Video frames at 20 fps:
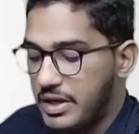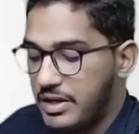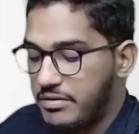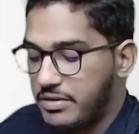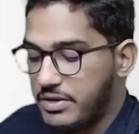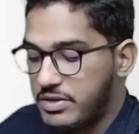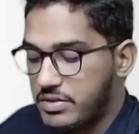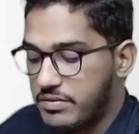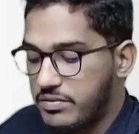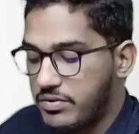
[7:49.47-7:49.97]

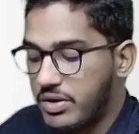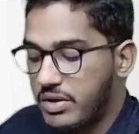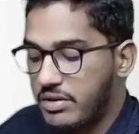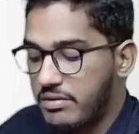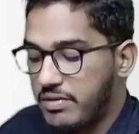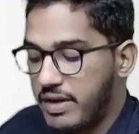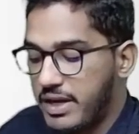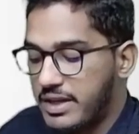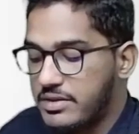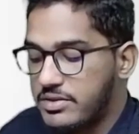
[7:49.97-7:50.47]
First of all,
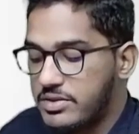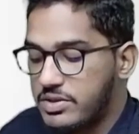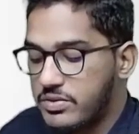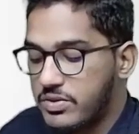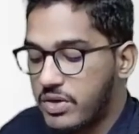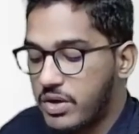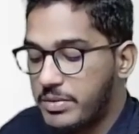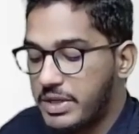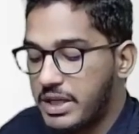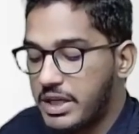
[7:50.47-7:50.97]
why this is
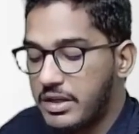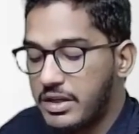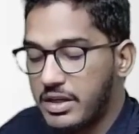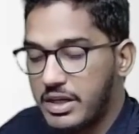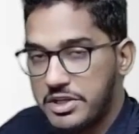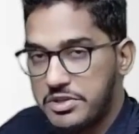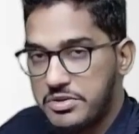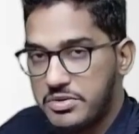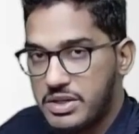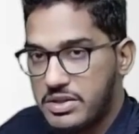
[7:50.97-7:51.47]
coming under
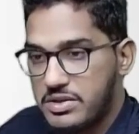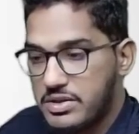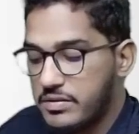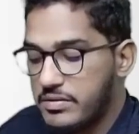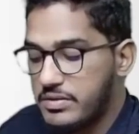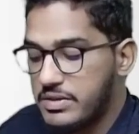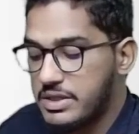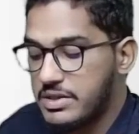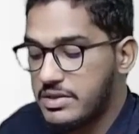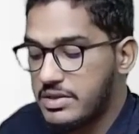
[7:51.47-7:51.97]
assurance
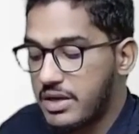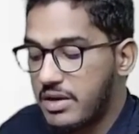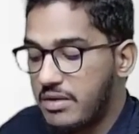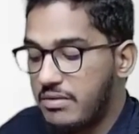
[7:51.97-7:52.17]
services?